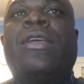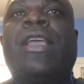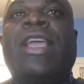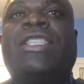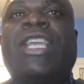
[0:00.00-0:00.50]

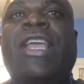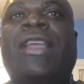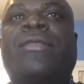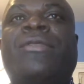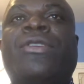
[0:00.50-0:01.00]

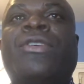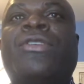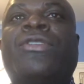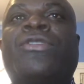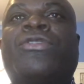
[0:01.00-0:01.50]
18.
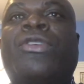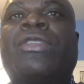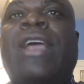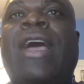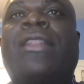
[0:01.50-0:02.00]

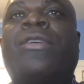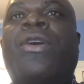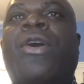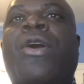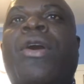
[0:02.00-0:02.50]
So that
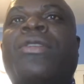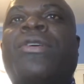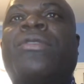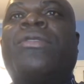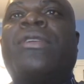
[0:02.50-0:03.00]

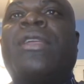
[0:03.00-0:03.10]
others